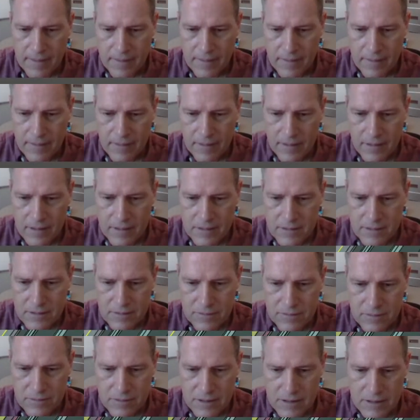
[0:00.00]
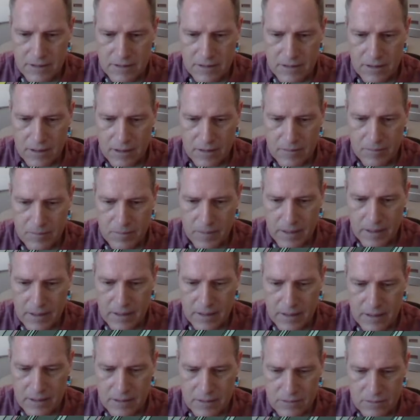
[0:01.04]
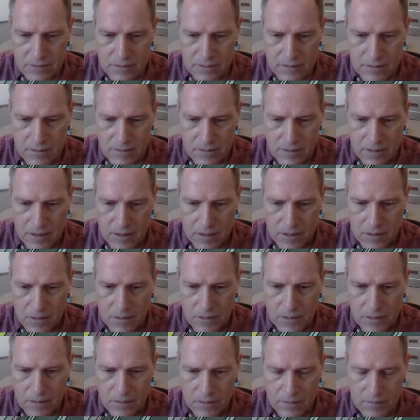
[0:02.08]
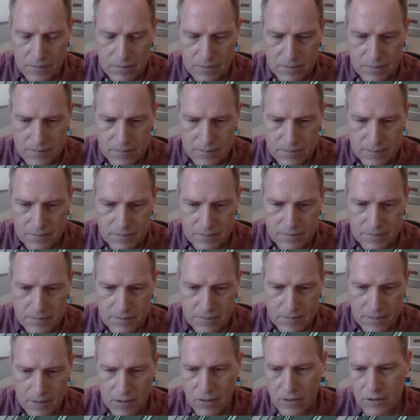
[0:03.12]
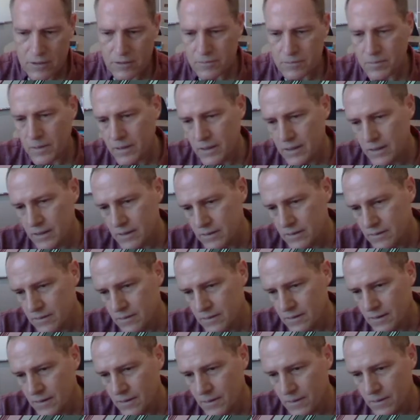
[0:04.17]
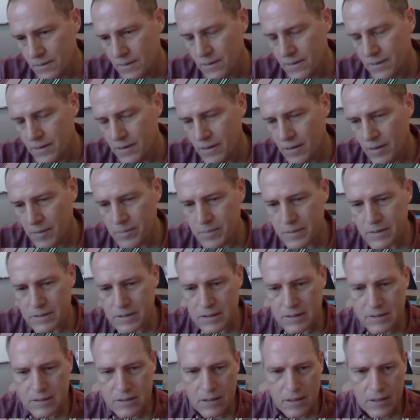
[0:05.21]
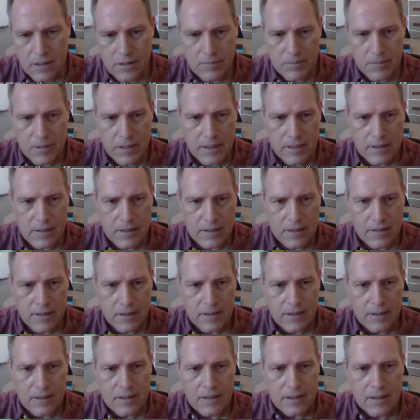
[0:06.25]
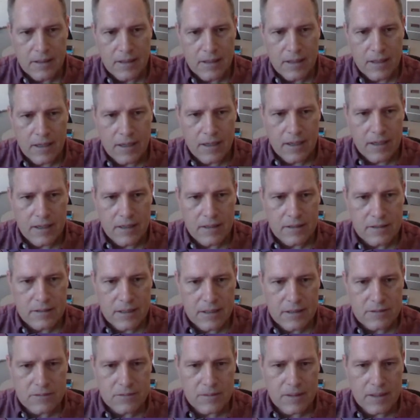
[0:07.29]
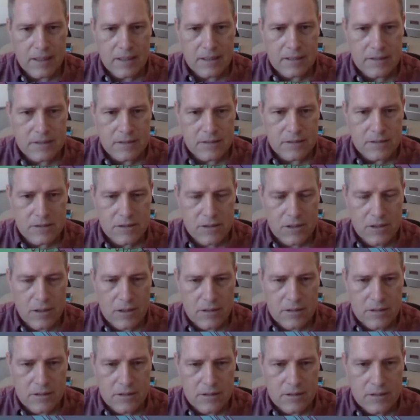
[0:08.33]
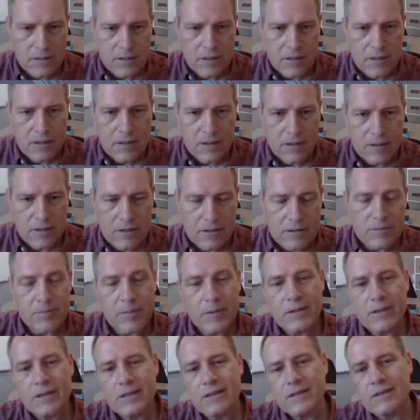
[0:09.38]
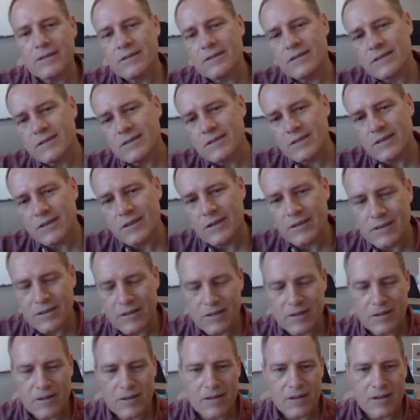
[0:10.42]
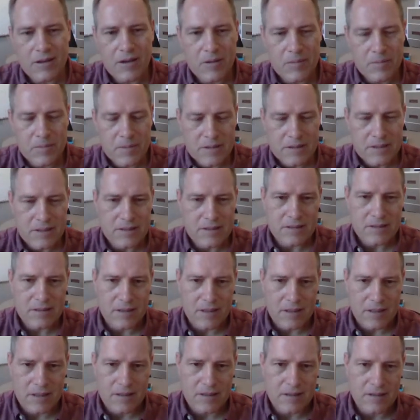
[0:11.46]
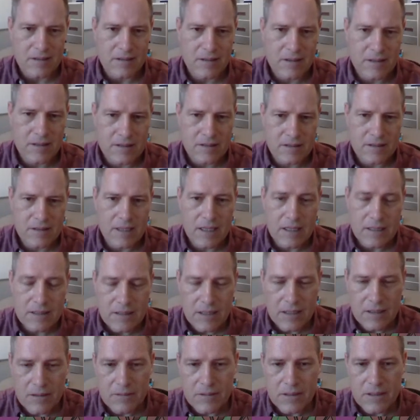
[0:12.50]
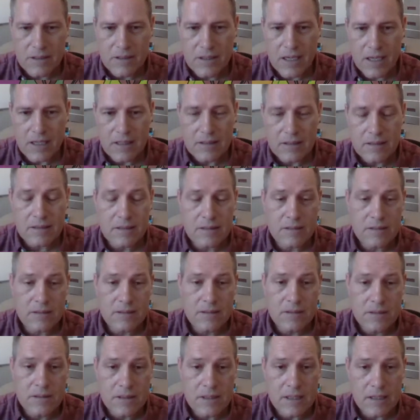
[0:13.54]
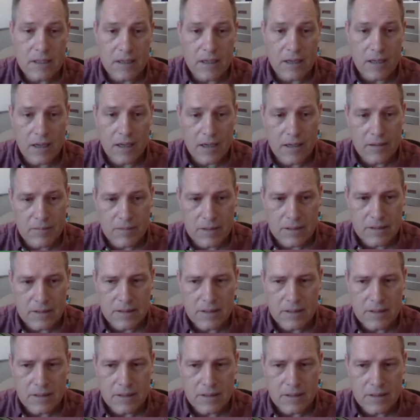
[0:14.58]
Okay, so for this side plate, there's also a hole corresponding to the hole on the opposite side plate, as well as a slot corresponding to the slot on the opposite side. Okay, so that's how we get good alignment.